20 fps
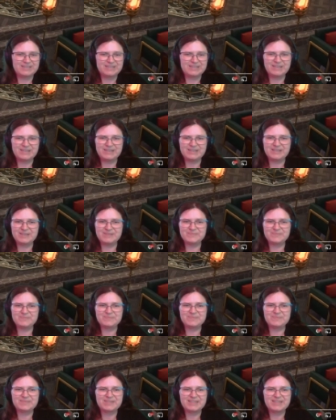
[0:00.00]
Um,
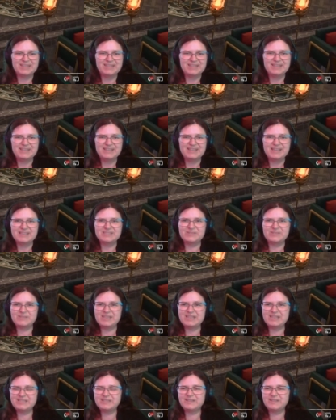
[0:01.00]
so
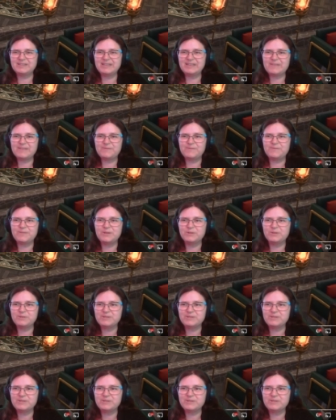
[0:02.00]
these look like funeral